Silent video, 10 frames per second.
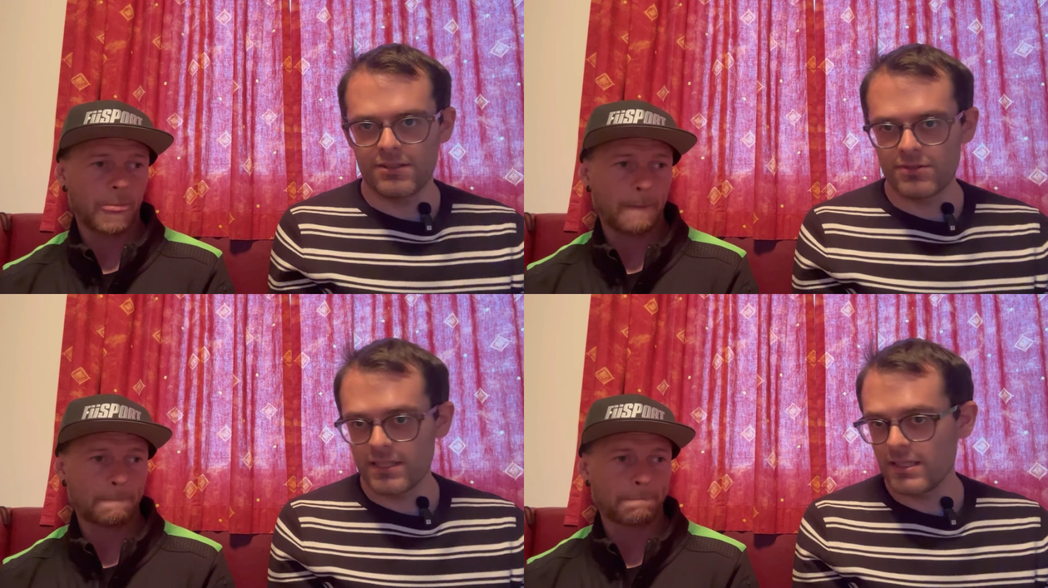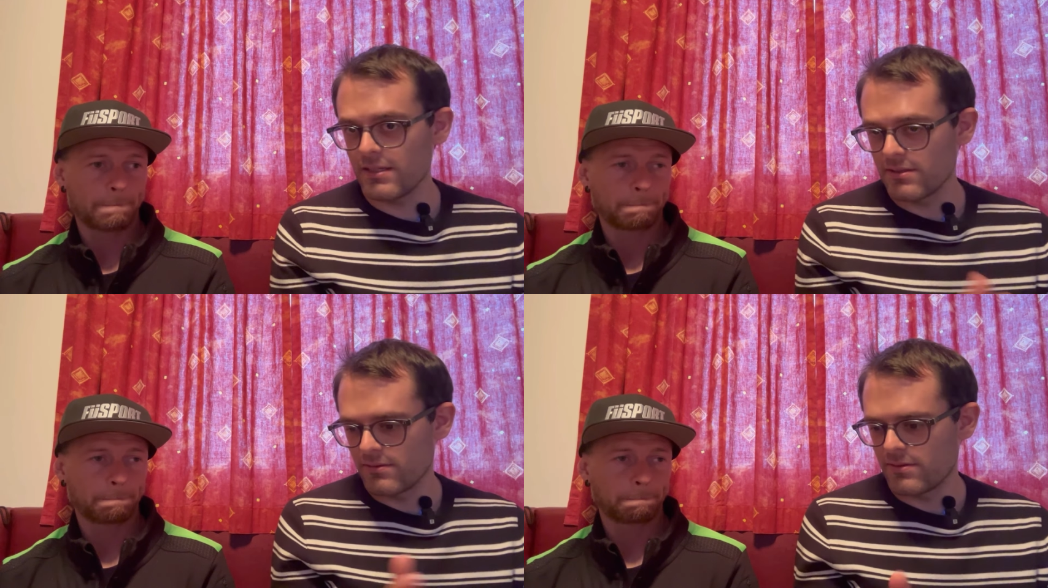Speaker 1: you did
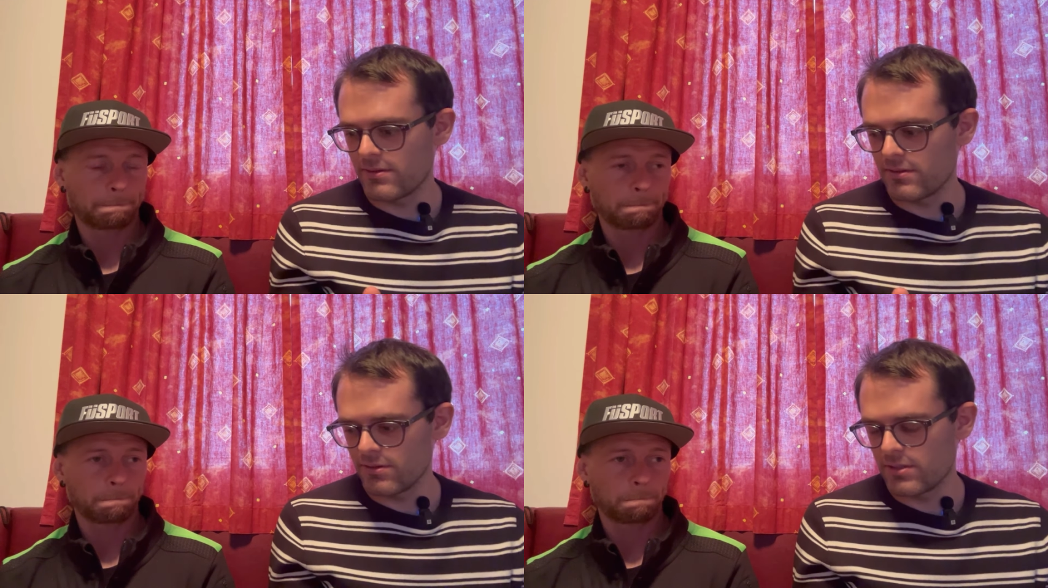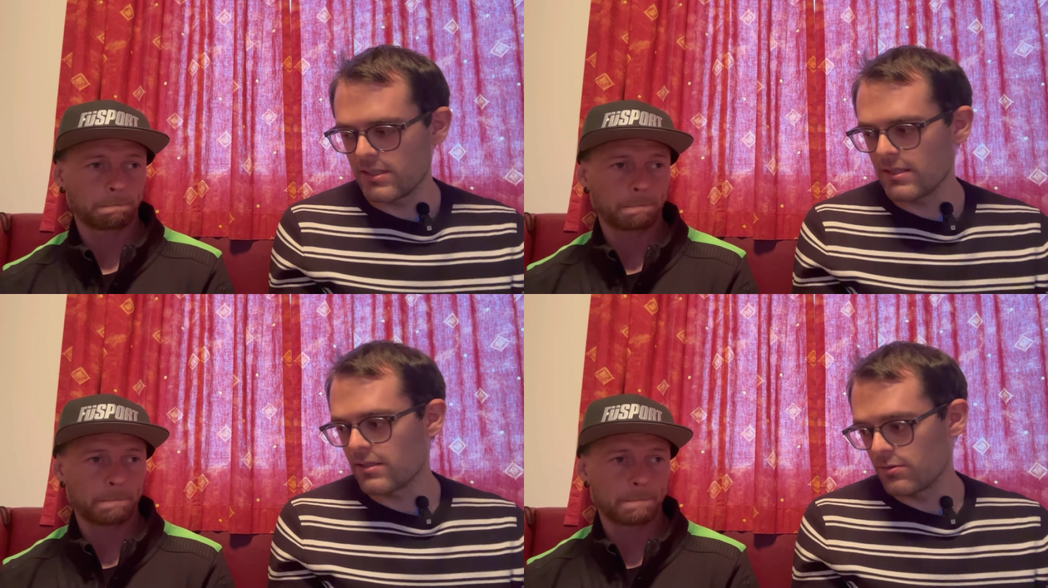it. You
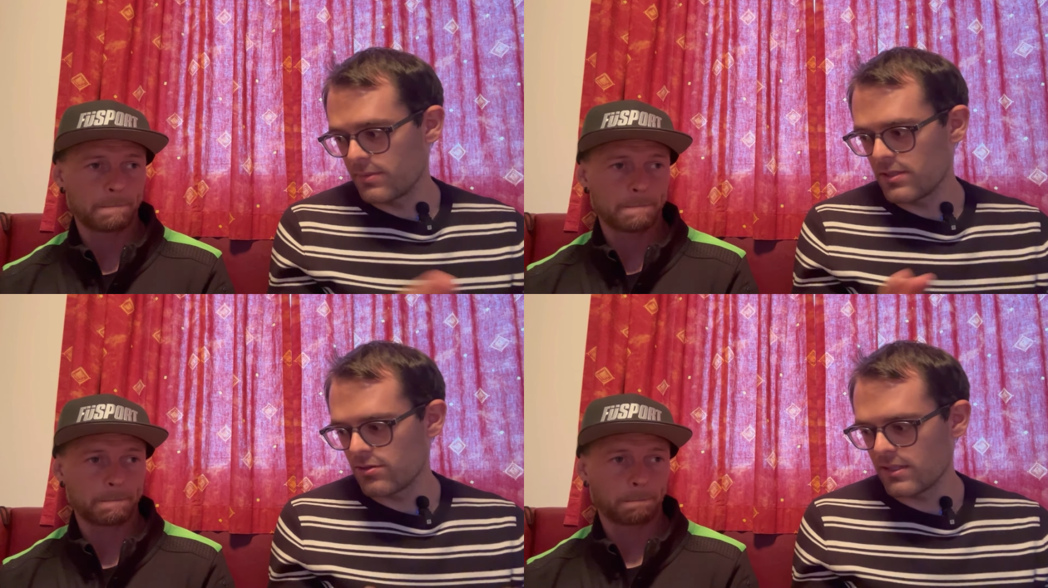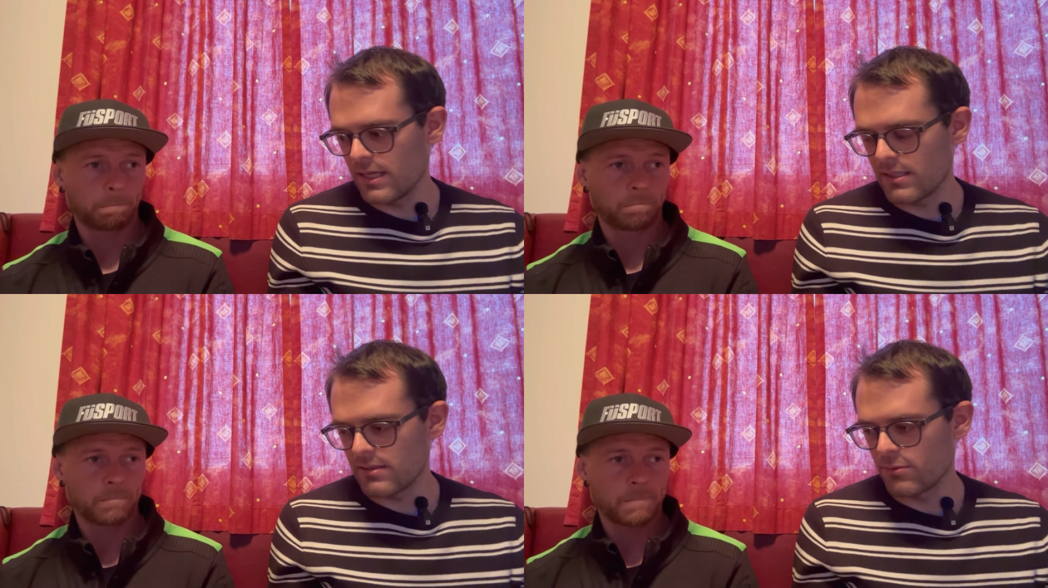did it, and you've been doing
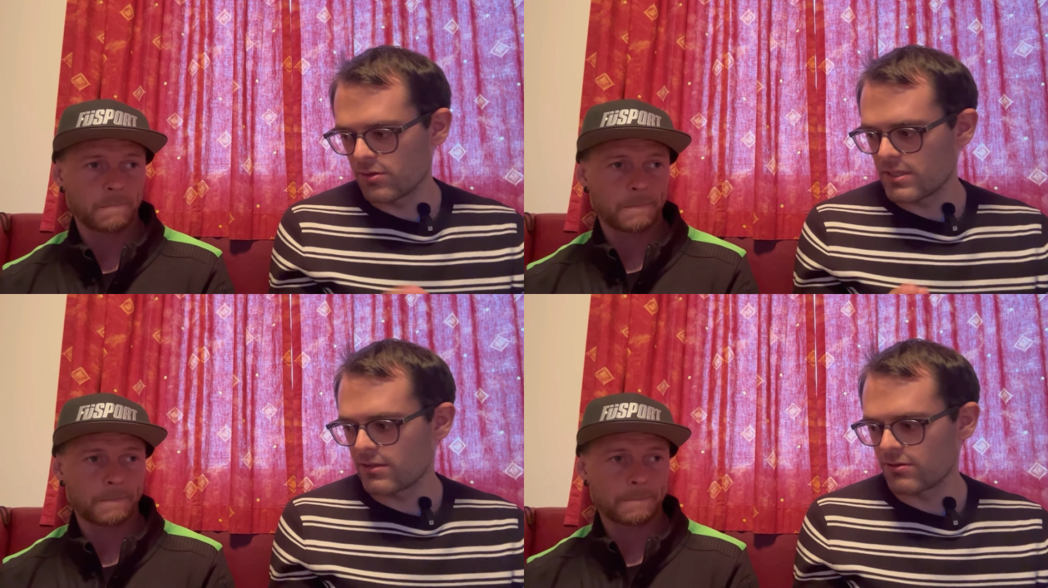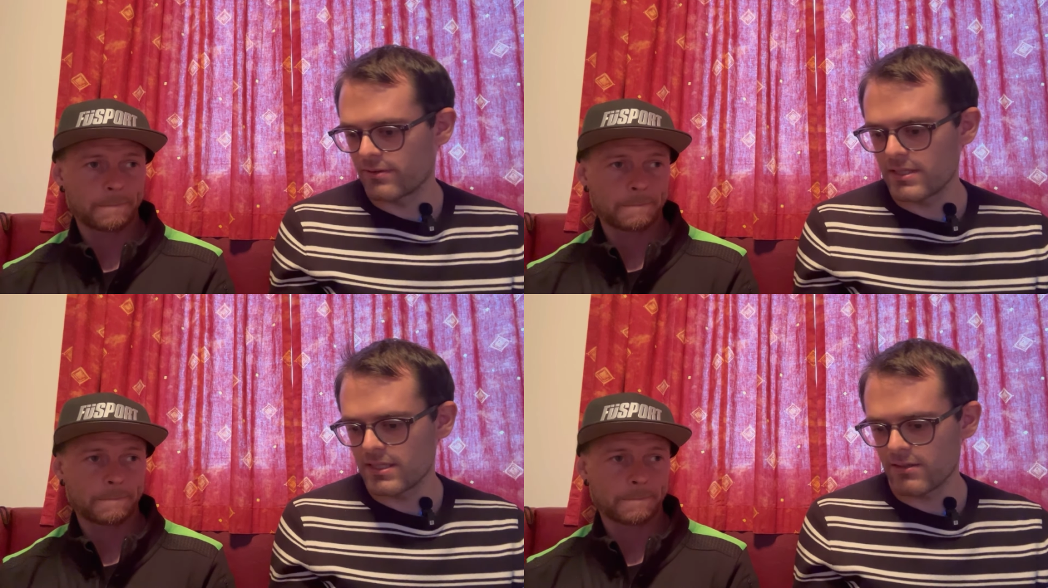that in motorcycle
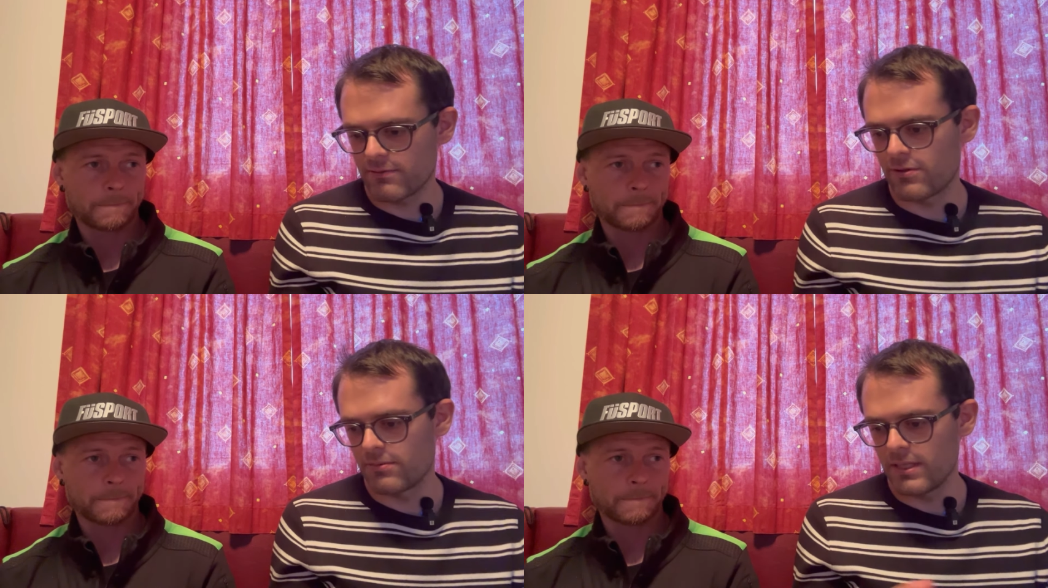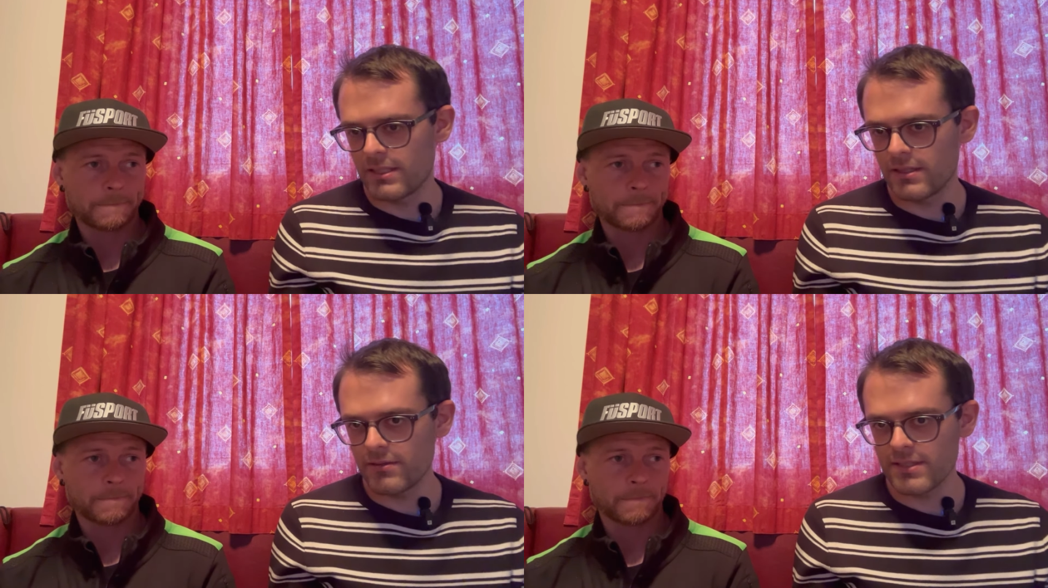racing for
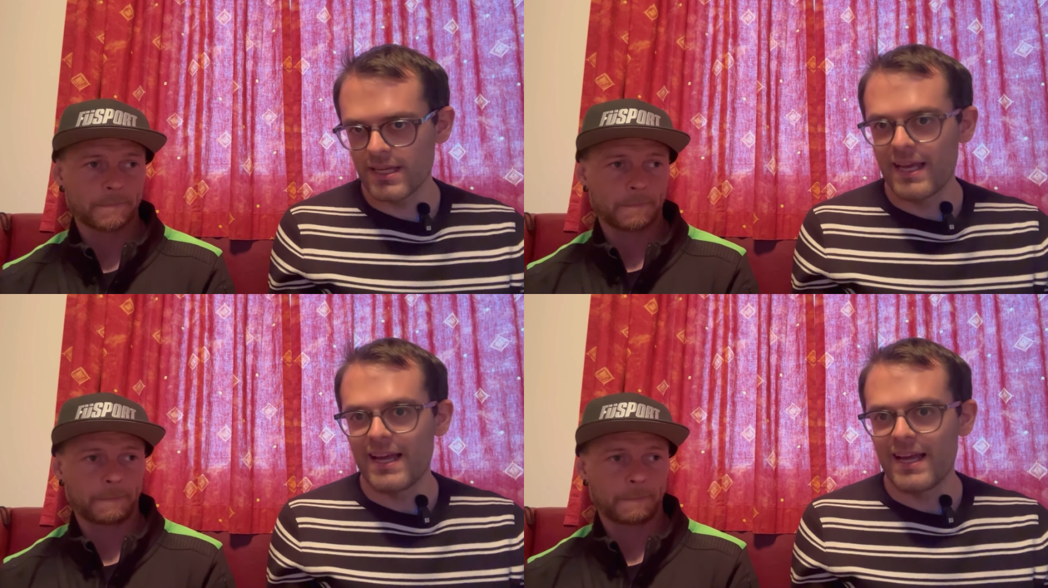many years,